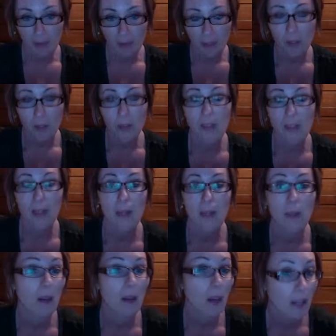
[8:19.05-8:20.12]
You can sign up
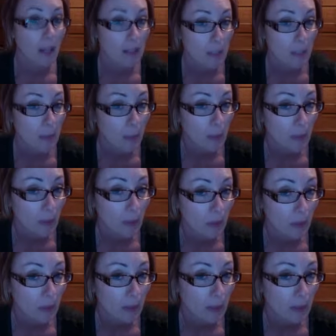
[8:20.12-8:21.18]
a customer with an
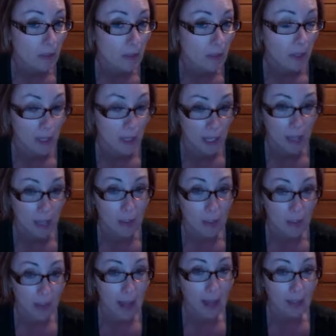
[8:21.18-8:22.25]
order, a challenge
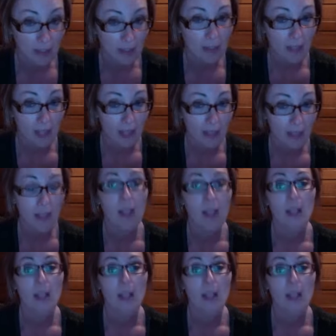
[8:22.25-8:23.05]
pack. Okay.